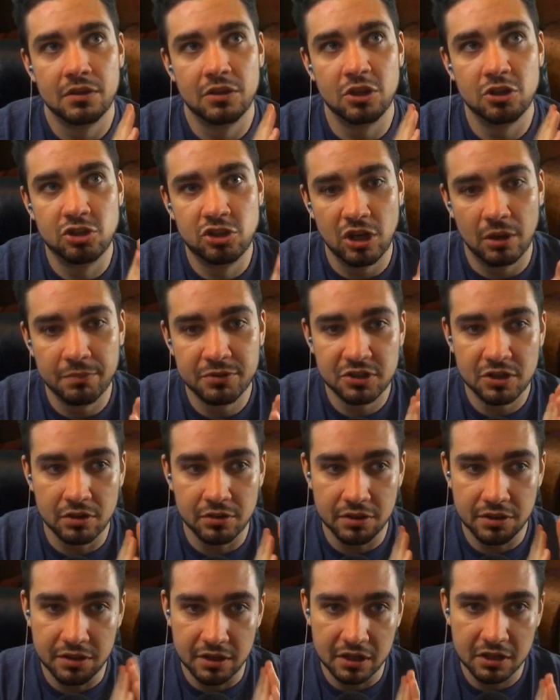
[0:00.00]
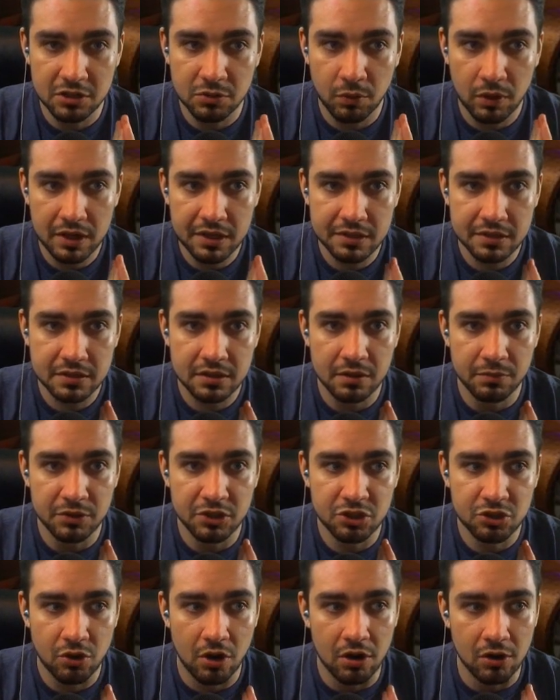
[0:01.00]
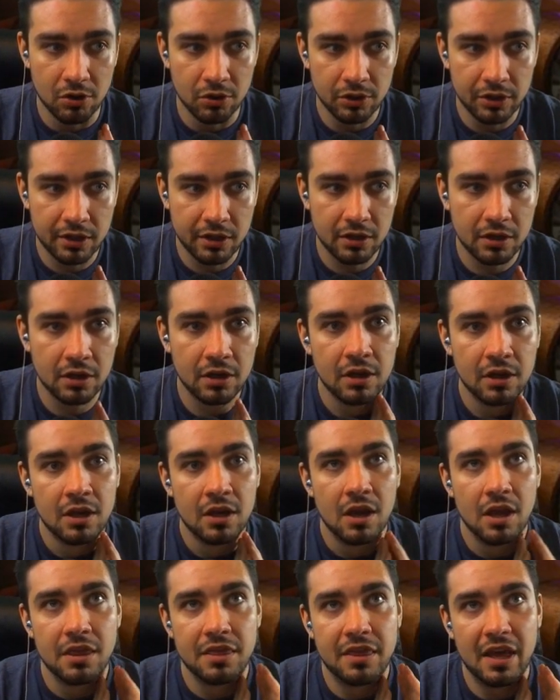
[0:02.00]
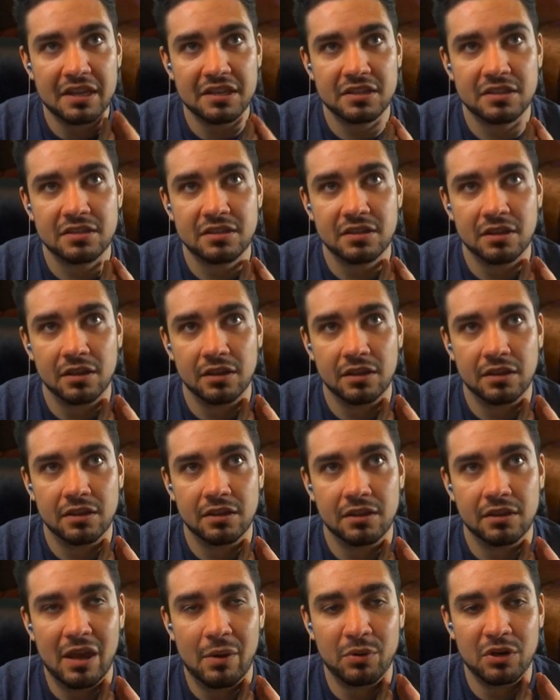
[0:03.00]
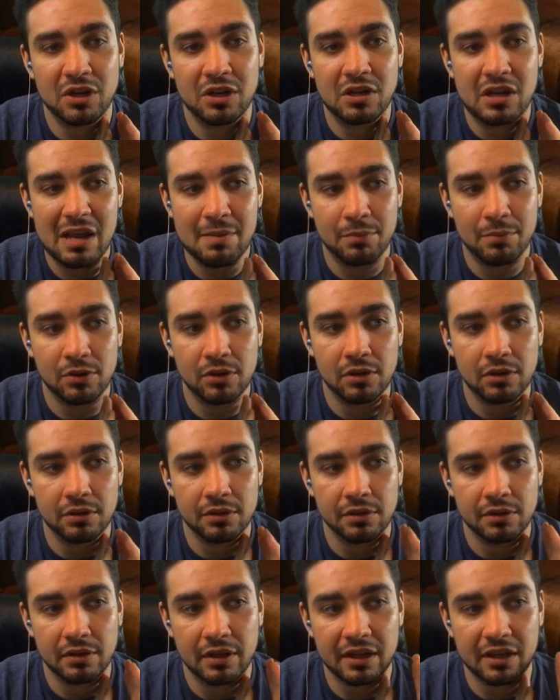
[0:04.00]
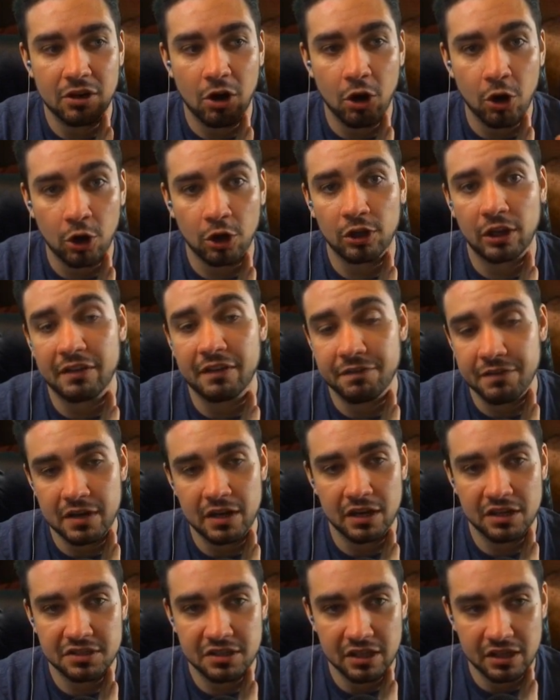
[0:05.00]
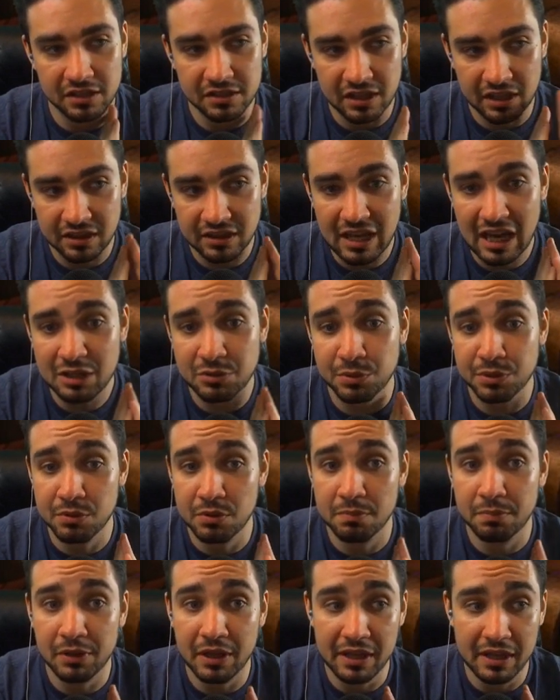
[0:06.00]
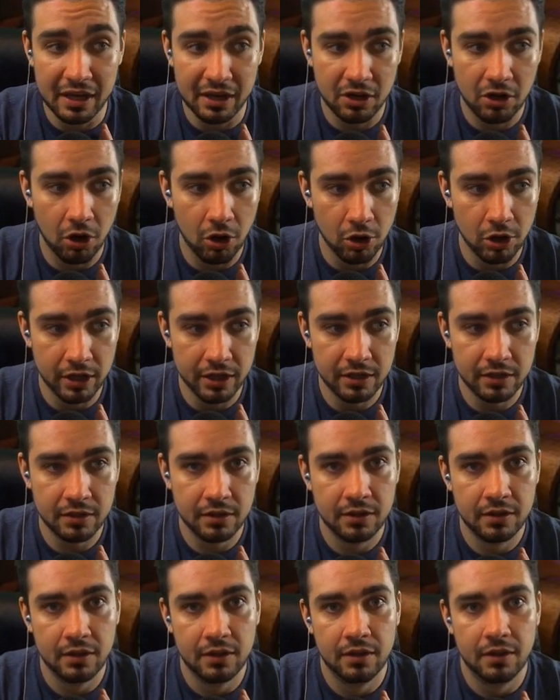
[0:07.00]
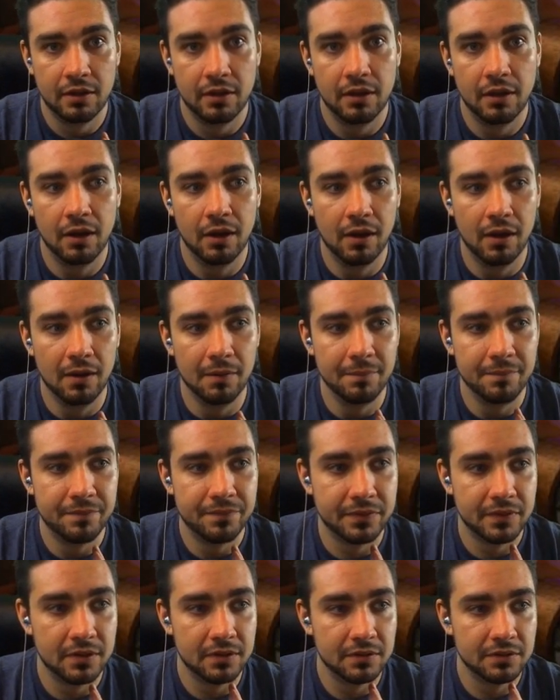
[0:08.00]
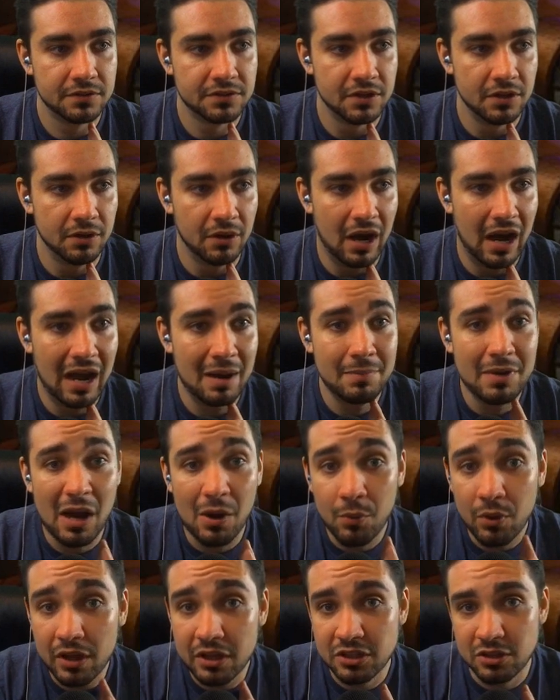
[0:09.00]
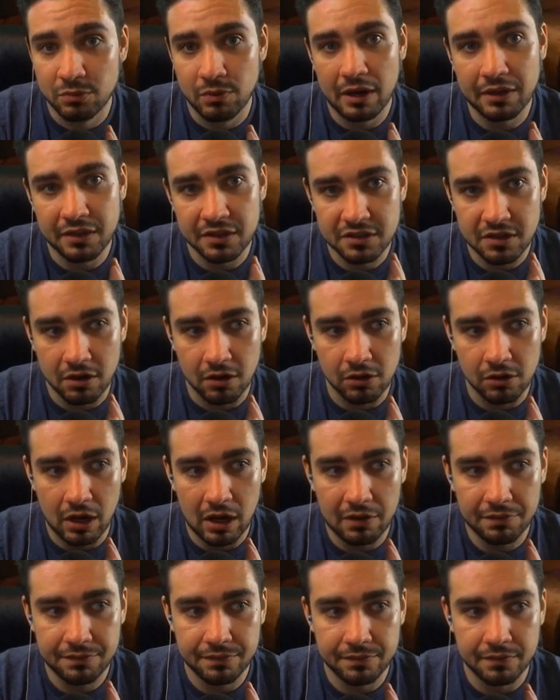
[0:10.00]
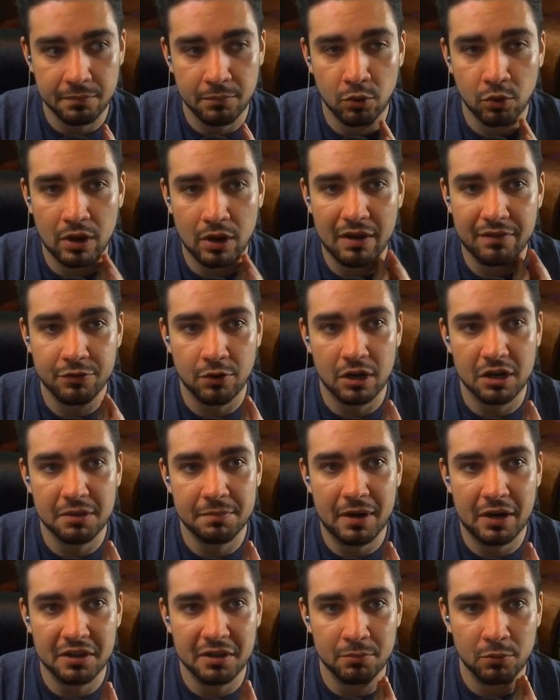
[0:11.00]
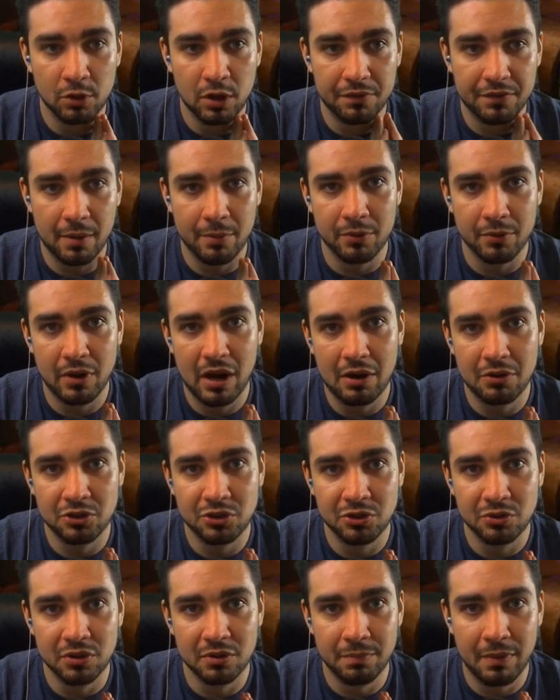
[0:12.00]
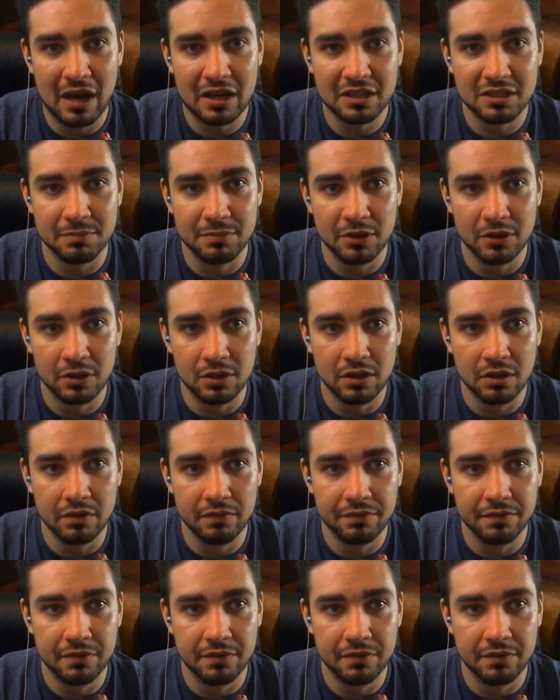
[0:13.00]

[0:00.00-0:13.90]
Jumpstart Think Twice that we saw earlier. That would enable, like, Arclight Phoenix things. Like, that's what you would play that card in. So I'm not willing to write this card off. The more I've thought about it, the more I've come around to the possibility of